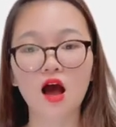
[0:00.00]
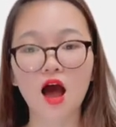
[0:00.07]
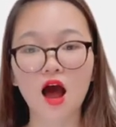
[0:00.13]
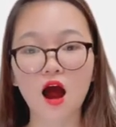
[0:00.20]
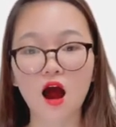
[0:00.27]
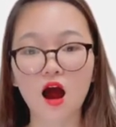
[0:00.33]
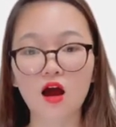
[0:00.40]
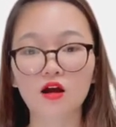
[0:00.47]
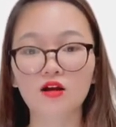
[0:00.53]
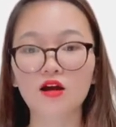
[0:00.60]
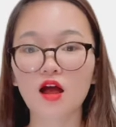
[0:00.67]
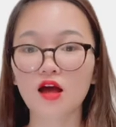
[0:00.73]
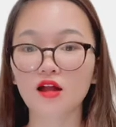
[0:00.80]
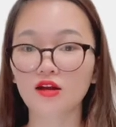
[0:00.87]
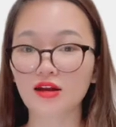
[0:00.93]
are
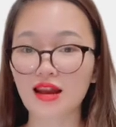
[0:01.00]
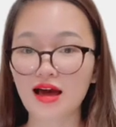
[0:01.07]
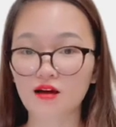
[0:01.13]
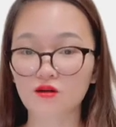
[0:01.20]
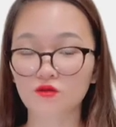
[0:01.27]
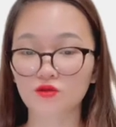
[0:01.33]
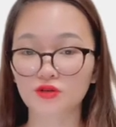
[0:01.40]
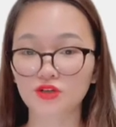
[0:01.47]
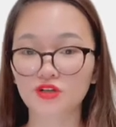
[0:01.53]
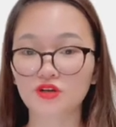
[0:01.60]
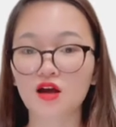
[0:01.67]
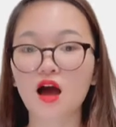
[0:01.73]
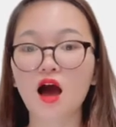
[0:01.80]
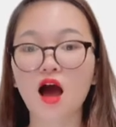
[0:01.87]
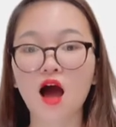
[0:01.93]
allowed
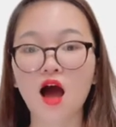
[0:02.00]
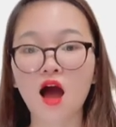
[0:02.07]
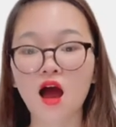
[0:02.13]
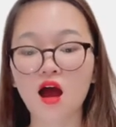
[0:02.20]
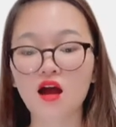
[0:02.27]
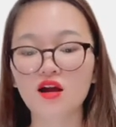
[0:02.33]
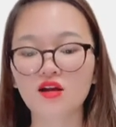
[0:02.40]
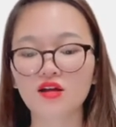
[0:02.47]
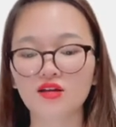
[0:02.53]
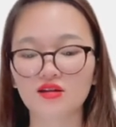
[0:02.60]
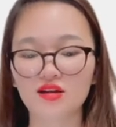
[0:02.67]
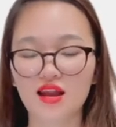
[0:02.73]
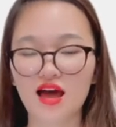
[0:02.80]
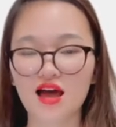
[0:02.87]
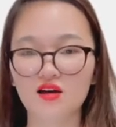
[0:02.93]
are
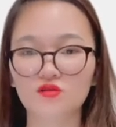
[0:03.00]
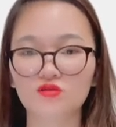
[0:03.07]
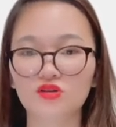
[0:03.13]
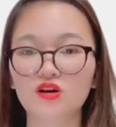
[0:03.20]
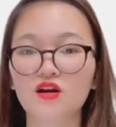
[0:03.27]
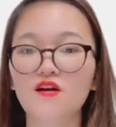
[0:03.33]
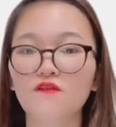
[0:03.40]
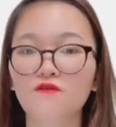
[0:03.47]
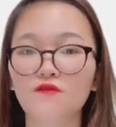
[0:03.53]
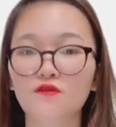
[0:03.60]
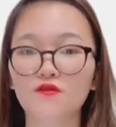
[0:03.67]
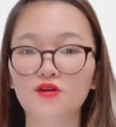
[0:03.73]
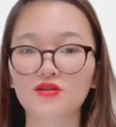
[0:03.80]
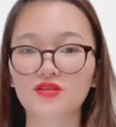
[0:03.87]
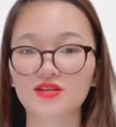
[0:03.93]
allowed for
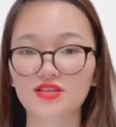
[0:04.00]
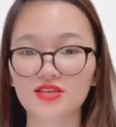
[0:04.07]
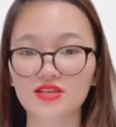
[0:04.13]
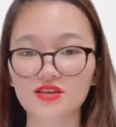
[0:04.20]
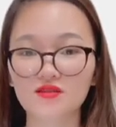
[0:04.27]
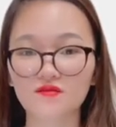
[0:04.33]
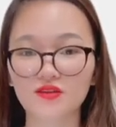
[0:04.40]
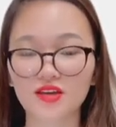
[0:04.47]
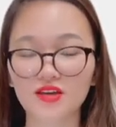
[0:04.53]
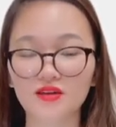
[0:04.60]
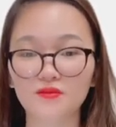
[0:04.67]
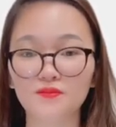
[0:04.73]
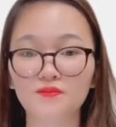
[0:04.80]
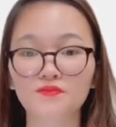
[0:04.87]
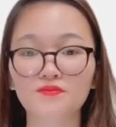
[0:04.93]
the TV.
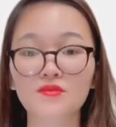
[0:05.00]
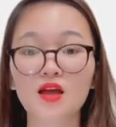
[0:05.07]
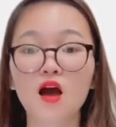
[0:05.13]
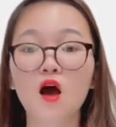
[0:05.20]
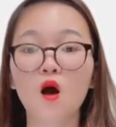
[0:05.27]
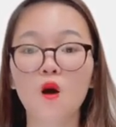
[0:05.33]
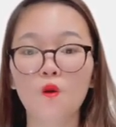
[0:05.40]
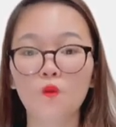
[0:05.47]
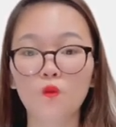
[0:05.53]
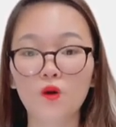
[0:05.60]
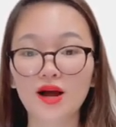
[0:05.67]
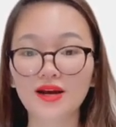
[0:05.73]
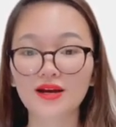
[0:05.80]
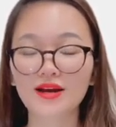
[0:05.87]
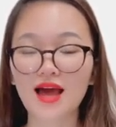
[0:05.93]

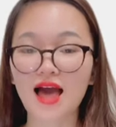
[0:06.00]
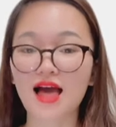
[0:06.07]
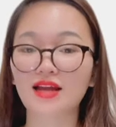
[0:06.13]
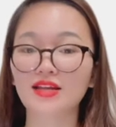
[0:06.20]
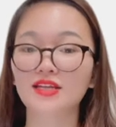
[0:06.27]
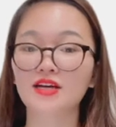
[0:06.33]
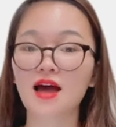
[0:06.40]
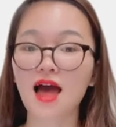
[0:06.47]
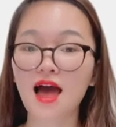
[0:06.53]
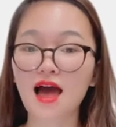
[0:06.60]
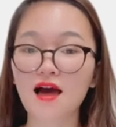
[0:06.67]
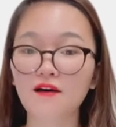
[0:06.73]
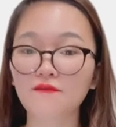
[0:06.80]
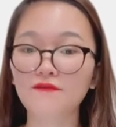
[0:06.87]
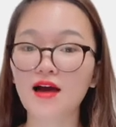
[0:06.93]
One and a
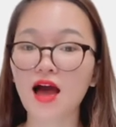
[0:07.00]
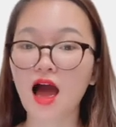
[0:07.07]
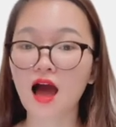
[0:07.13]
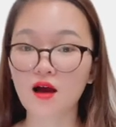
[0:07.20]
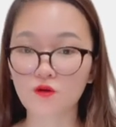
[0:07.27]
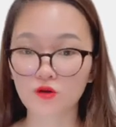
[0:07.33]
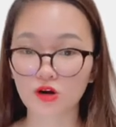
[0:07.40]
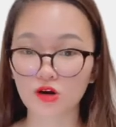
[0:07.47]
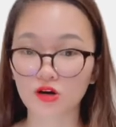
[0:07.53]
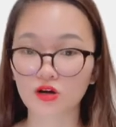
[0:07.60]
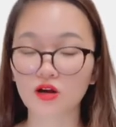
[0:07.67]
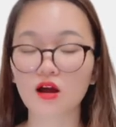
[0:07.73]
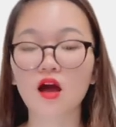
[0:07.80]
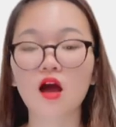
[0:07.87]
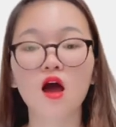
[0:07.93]
half hour.
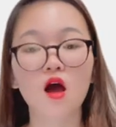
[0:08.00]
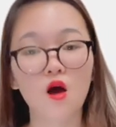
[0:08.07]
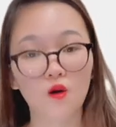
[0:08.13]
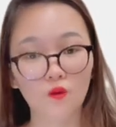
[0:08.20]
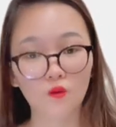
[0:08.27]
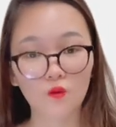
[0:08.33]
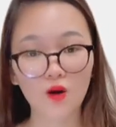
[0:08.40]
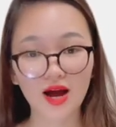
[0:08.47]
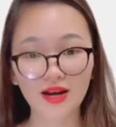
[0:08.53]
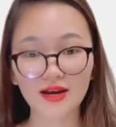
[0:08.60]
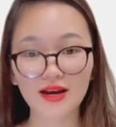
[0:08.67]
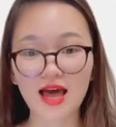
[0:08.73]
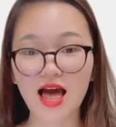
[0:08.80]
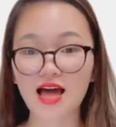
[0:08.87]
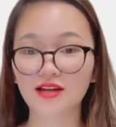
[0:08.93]
One
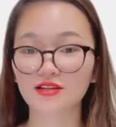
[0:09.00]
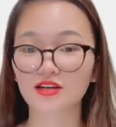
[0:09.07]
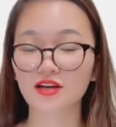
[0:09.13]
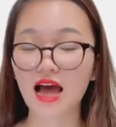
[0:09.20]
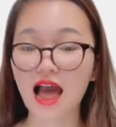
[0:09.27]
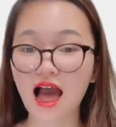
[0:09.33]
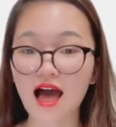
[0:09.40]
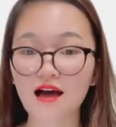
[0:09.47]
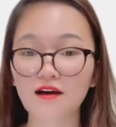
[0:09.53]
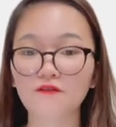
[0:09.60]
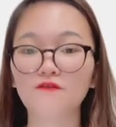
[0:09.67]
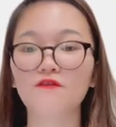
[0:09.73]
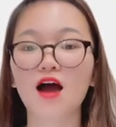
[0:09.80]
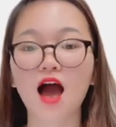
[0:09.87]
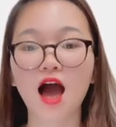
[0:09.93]
and a half
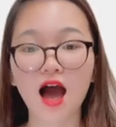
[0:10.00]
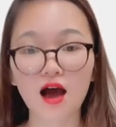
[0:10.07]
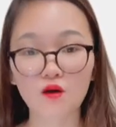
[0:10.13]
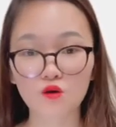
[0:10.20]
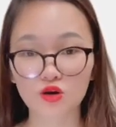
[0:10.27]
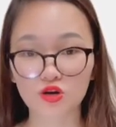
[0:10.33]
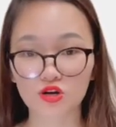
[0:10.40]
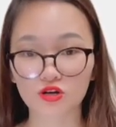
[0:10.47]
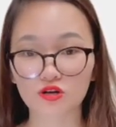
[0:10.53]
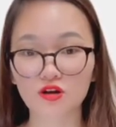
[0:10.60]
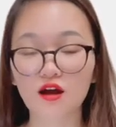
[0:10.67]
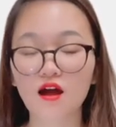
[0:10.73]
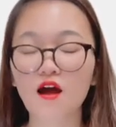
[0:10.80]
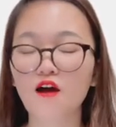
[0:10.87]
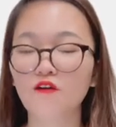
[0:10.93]
hour
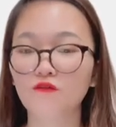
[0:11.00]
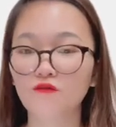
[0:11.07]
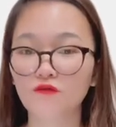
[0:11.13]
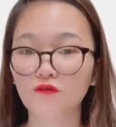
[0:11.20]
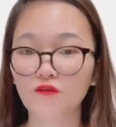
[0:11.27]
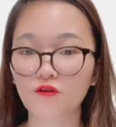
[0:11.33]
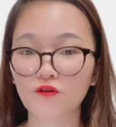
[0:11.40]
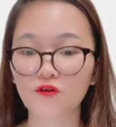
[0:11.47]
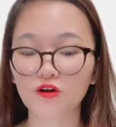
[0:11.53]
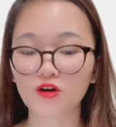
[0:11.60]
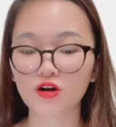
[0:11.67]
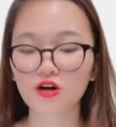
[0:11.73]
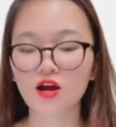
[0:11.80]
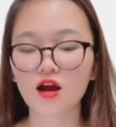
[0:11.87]
for